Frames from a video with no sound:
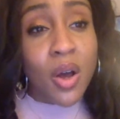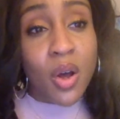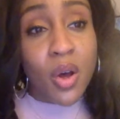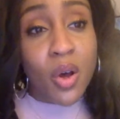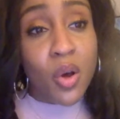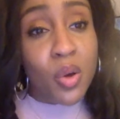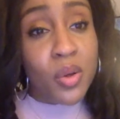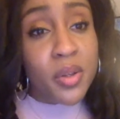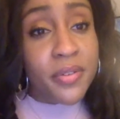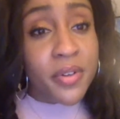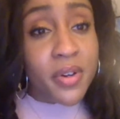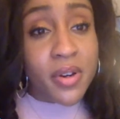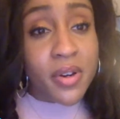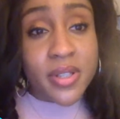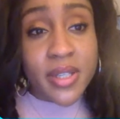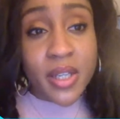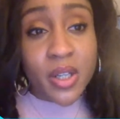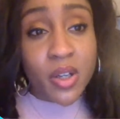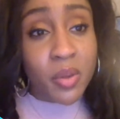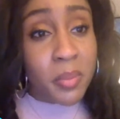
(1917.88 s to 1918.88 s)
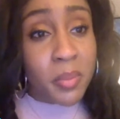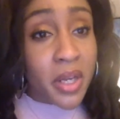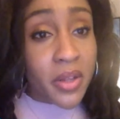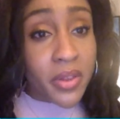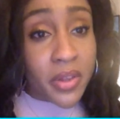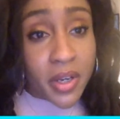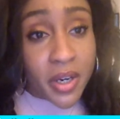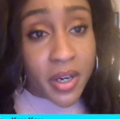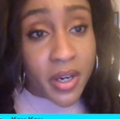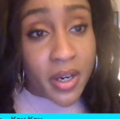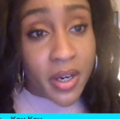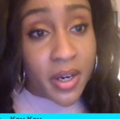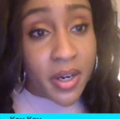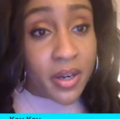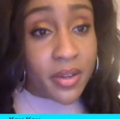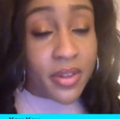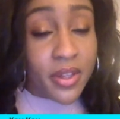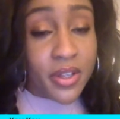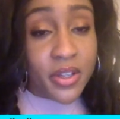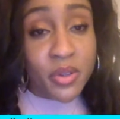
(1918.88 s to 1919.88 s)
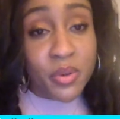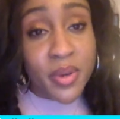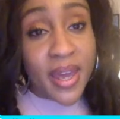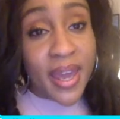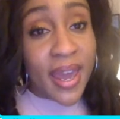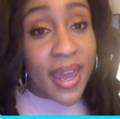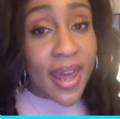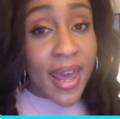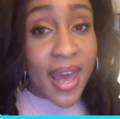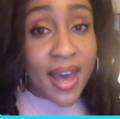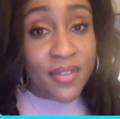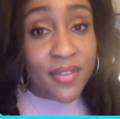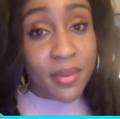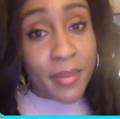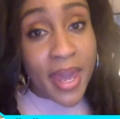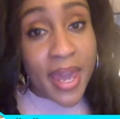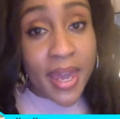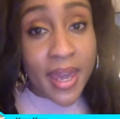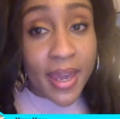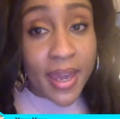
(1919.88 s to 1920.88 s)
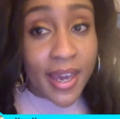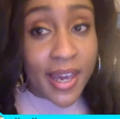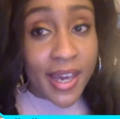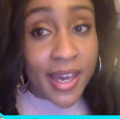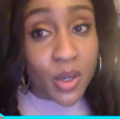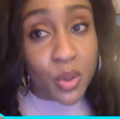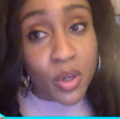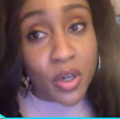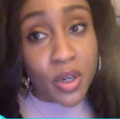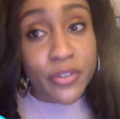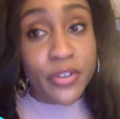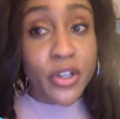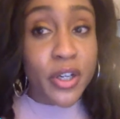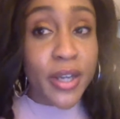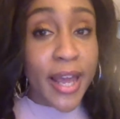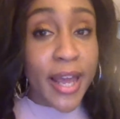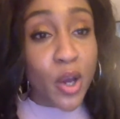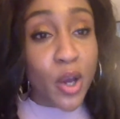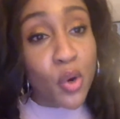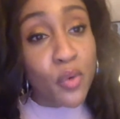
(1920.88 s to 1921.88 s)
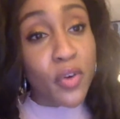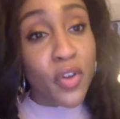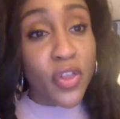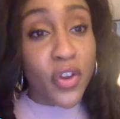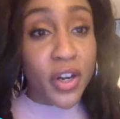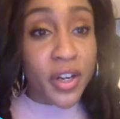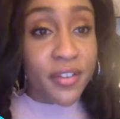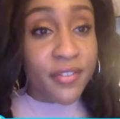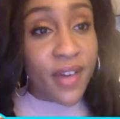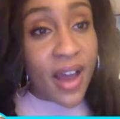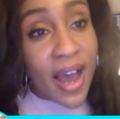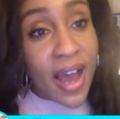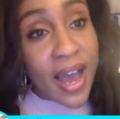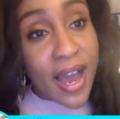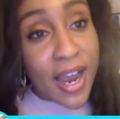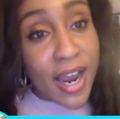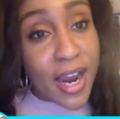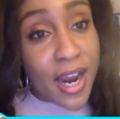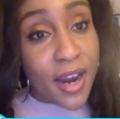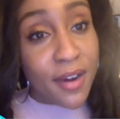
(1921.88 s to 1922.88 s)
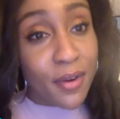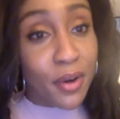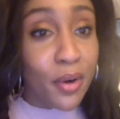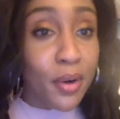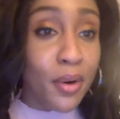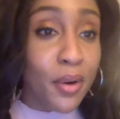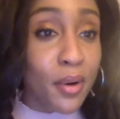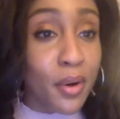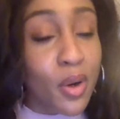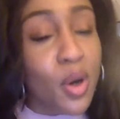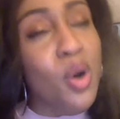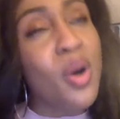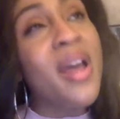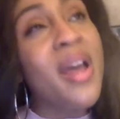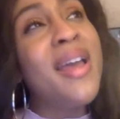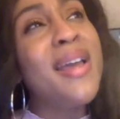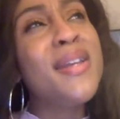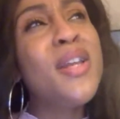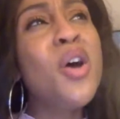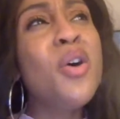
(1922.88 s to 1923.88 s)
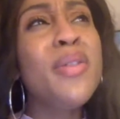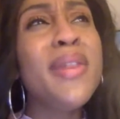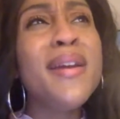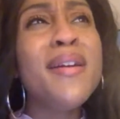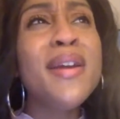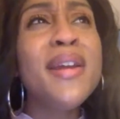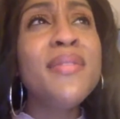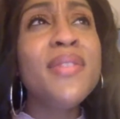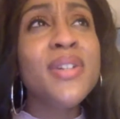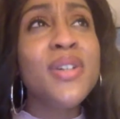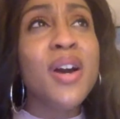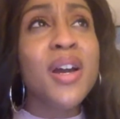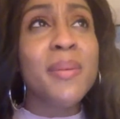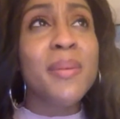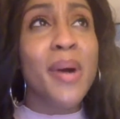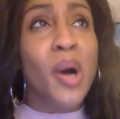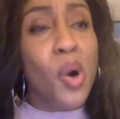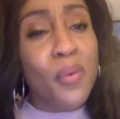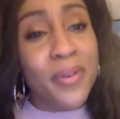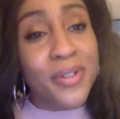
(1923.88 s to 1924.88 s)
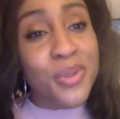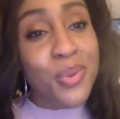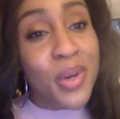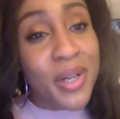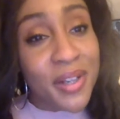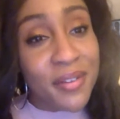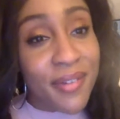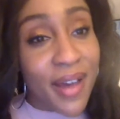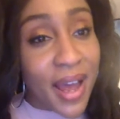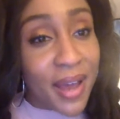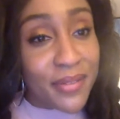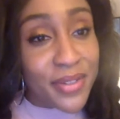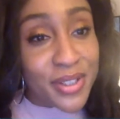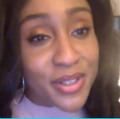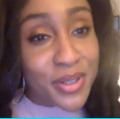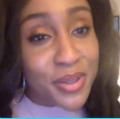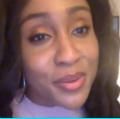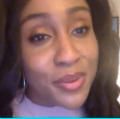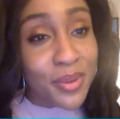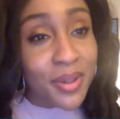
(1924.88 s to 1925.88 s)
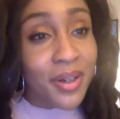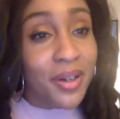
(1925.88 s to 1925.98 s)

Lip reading: oh, if you're a single mother, then you can't have a man. Or if you're like over 35. Oh, no, they're even talking about over 25 is too.